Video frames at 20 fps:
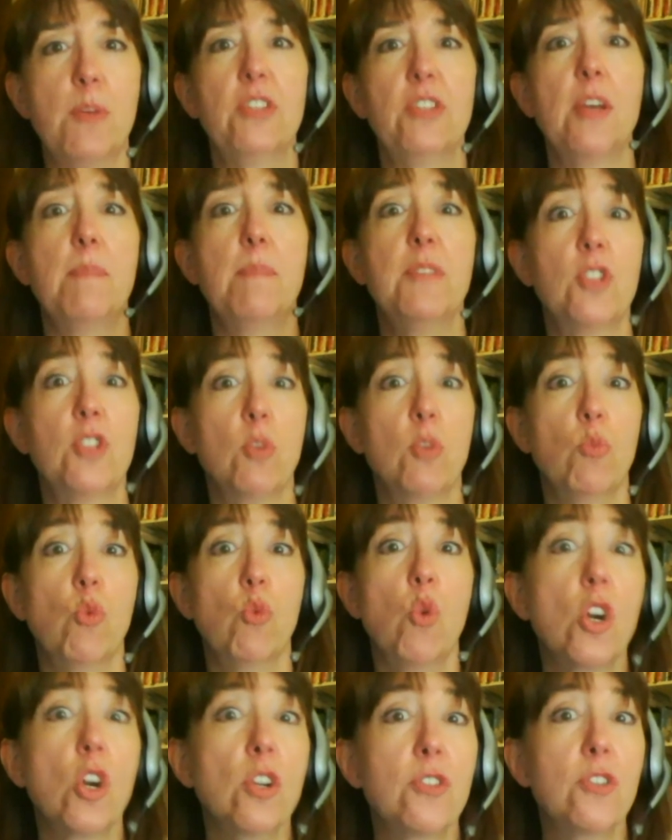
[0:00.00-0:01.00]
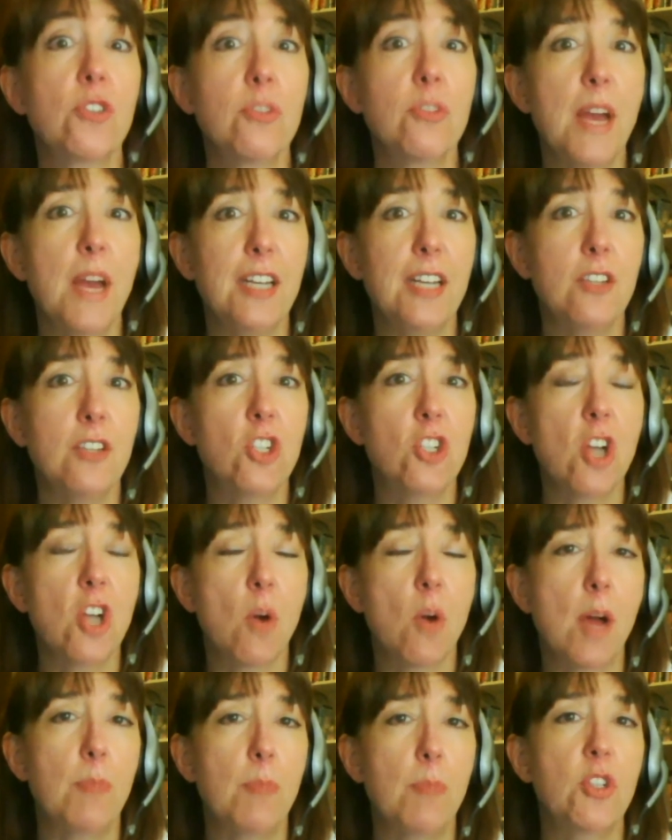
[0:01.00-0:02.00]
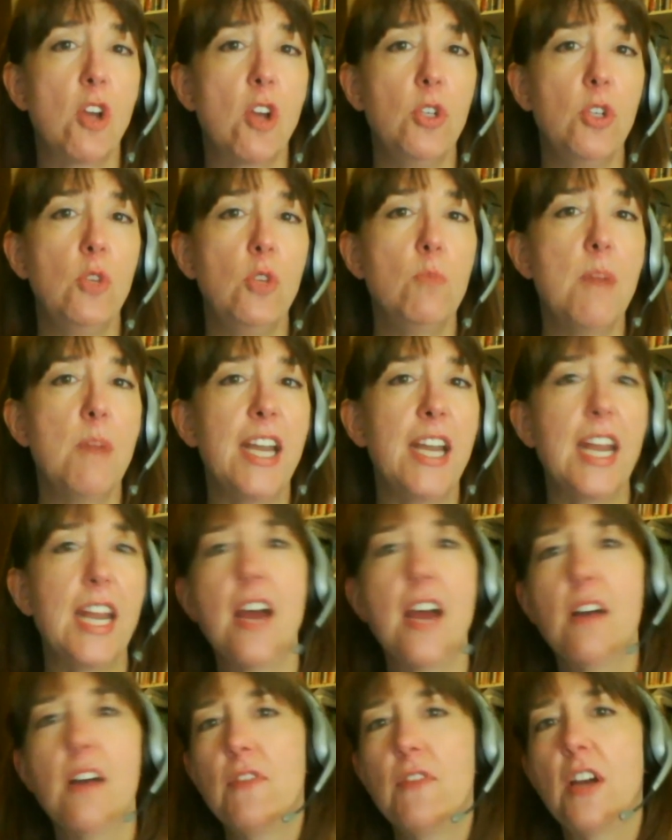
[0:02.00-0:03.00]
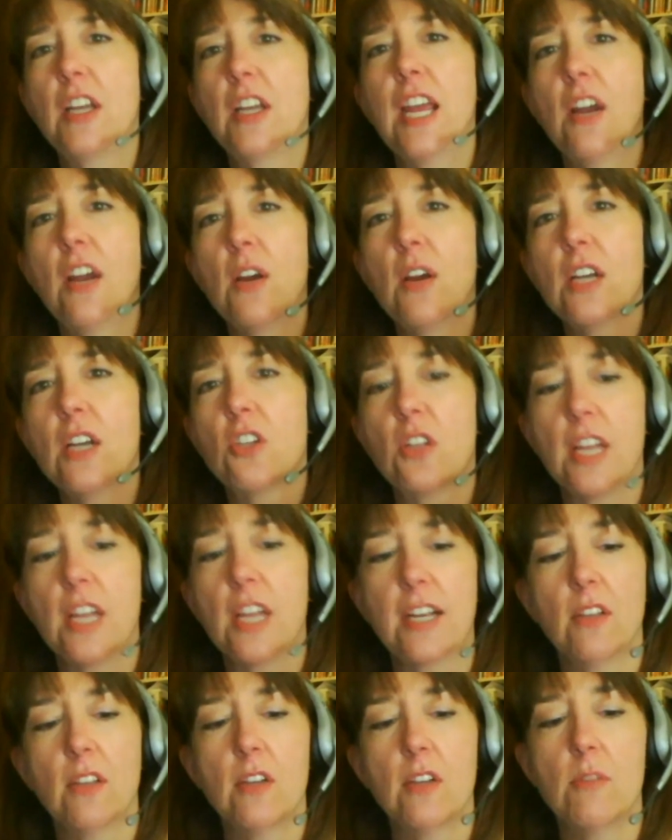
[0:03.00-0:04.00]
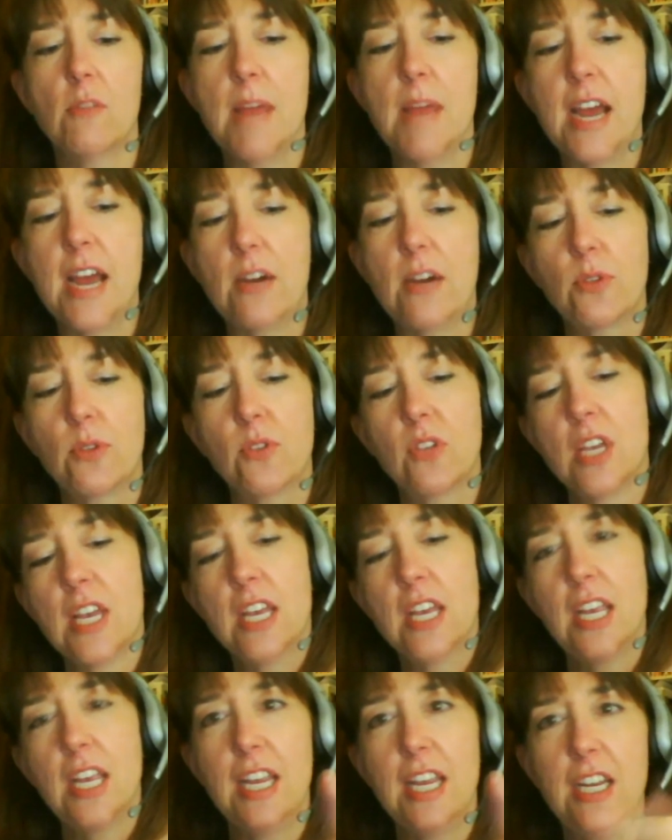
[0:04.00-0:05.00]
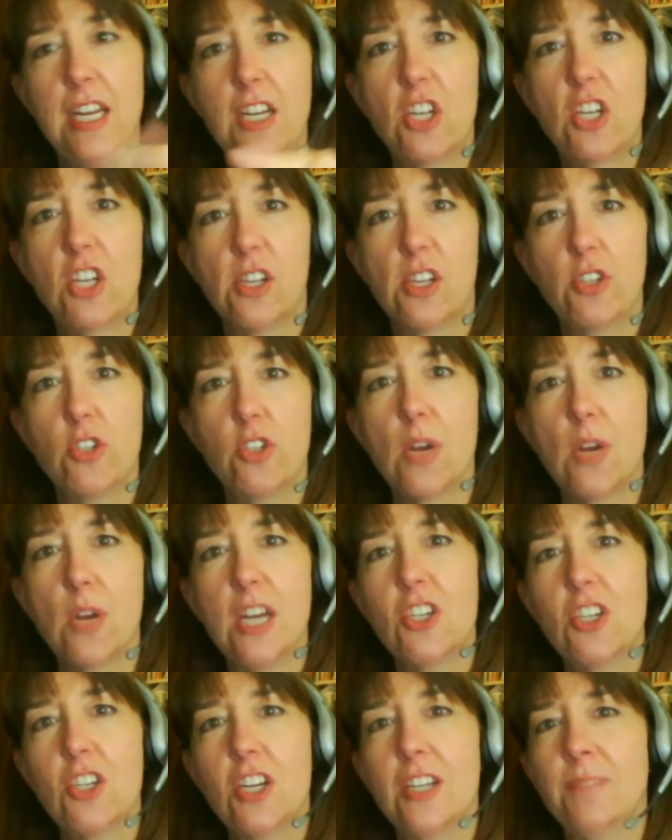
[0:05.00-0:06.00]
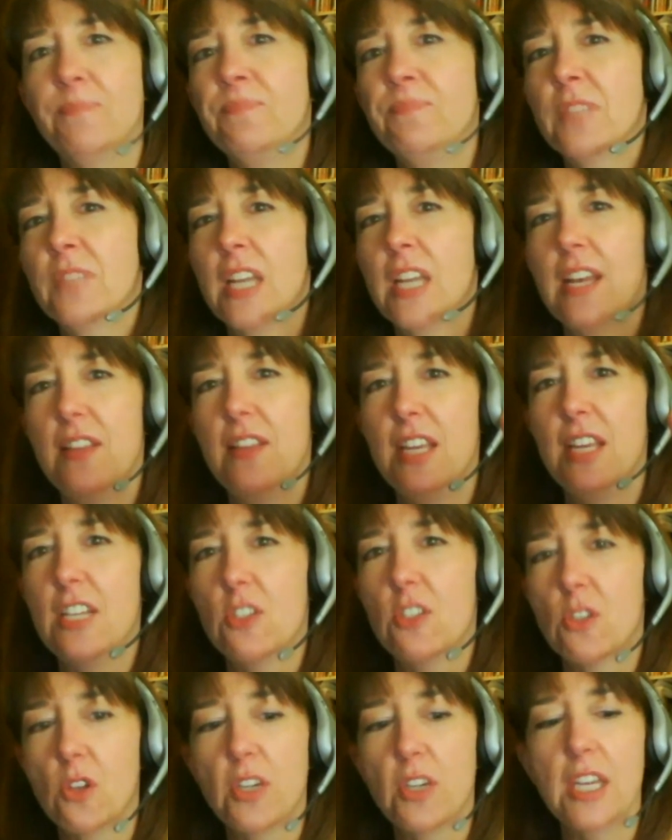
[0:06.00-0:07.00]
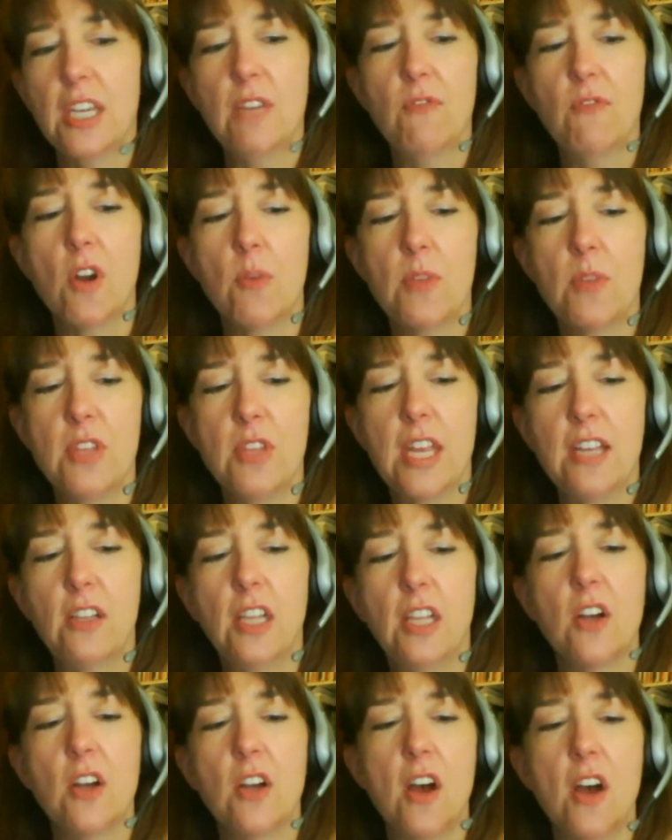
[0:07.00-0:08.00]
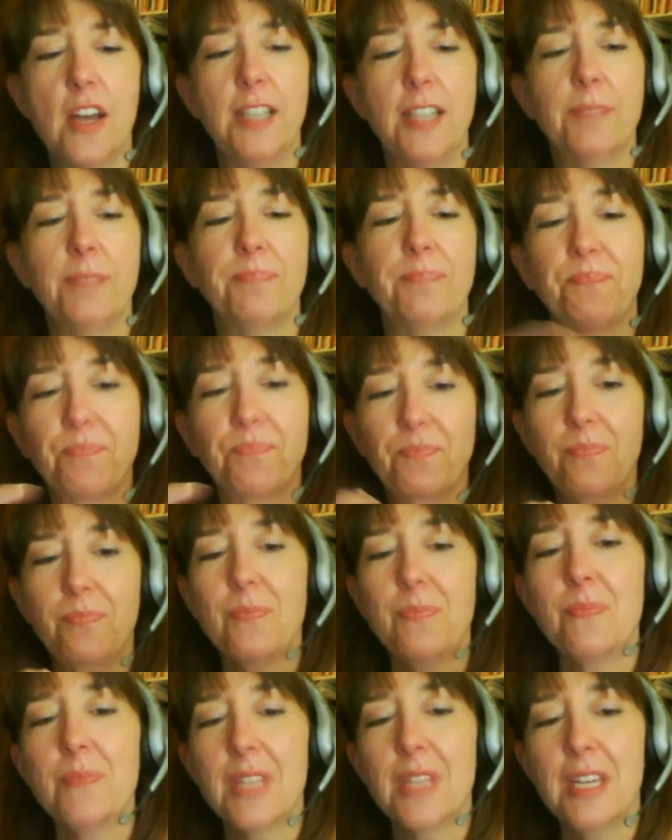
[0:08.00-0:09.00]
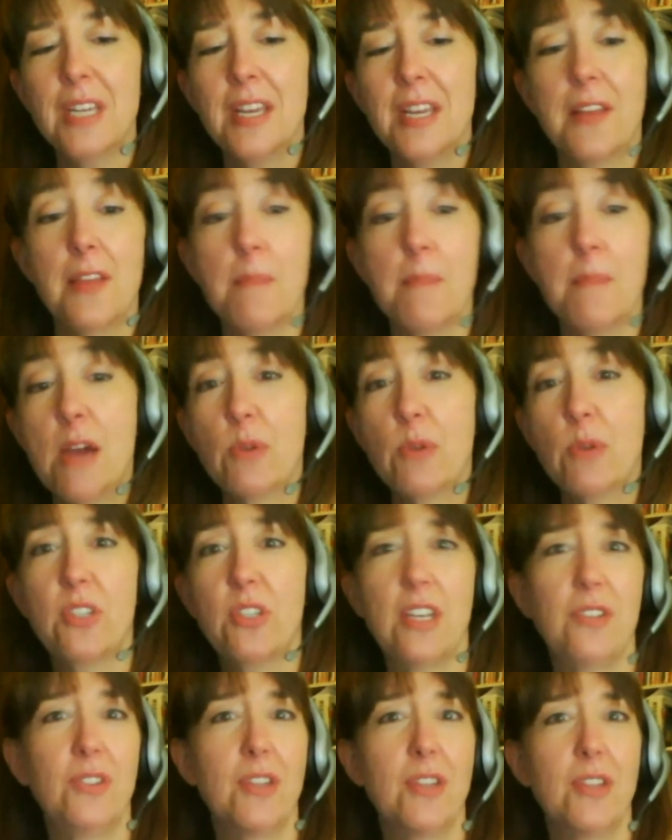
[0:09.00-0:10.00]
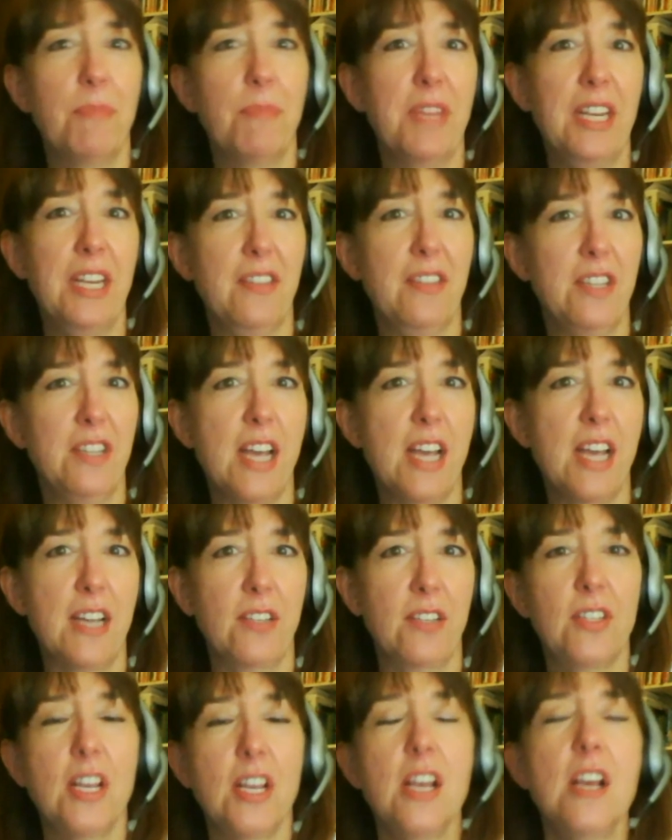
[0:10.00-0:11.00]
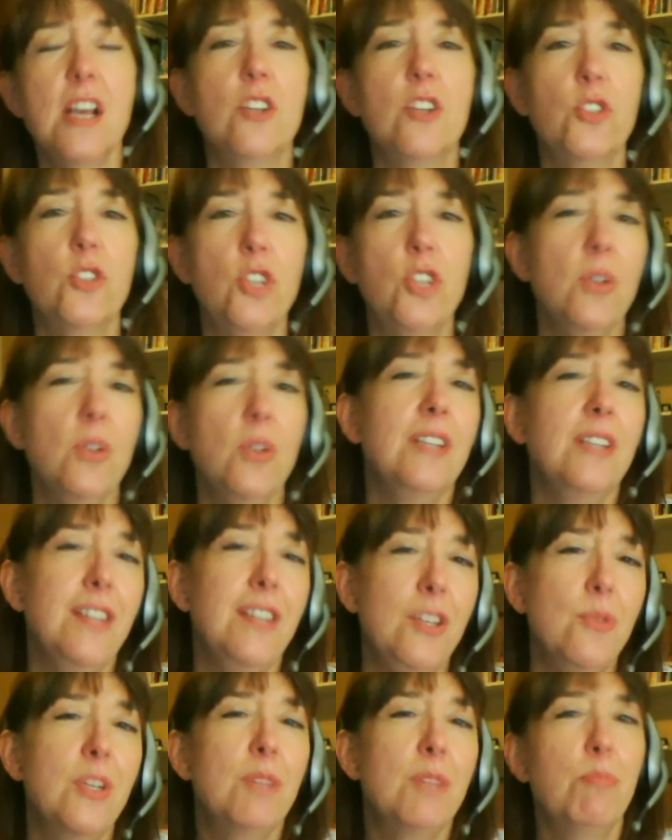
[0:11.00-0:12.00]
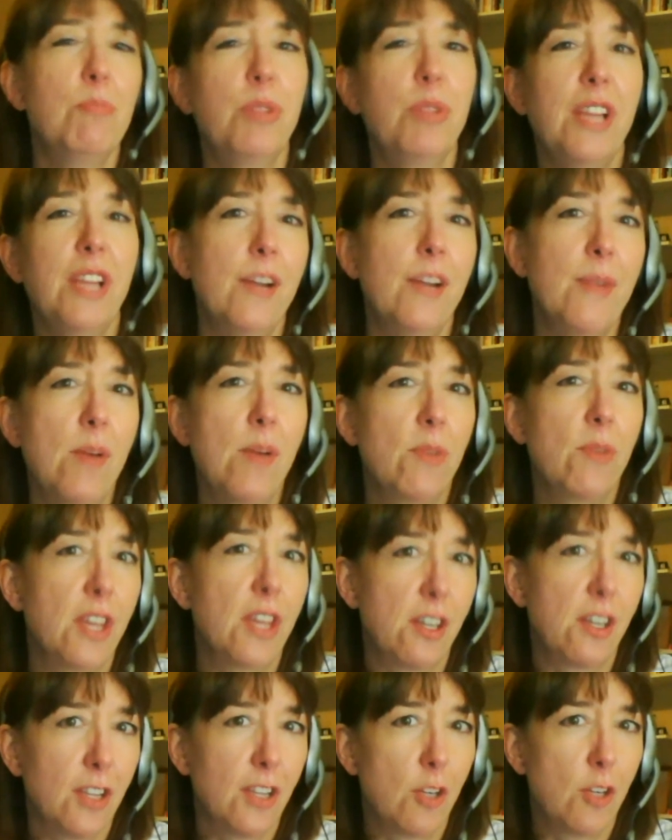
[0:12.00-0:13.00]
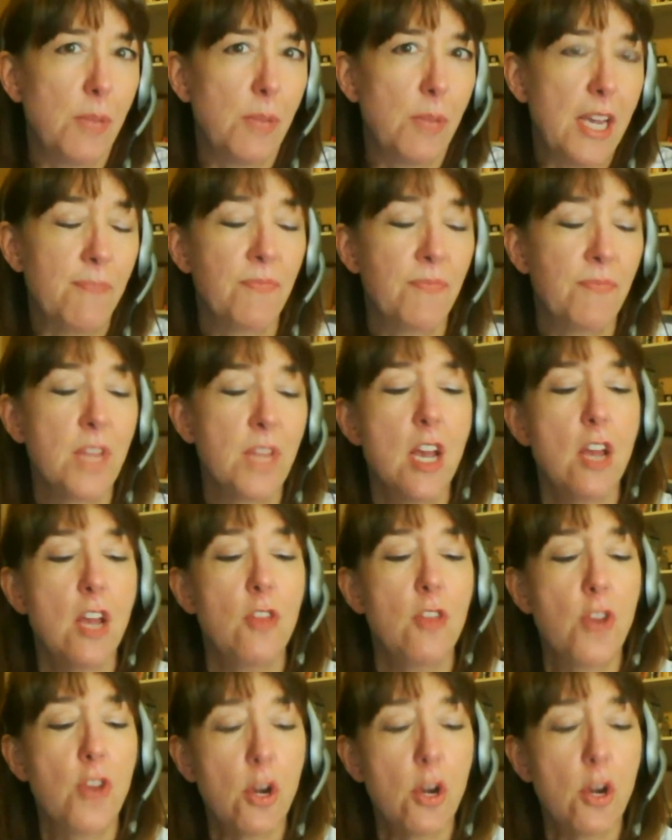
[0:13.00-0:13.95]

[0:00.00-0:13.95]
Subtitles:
up and some words might show up. So you might have a character like a little mouse in each illustration, and the kid's looking for it. When they click on it, the mouse says something in the text. So you can play around with it a little bit. Those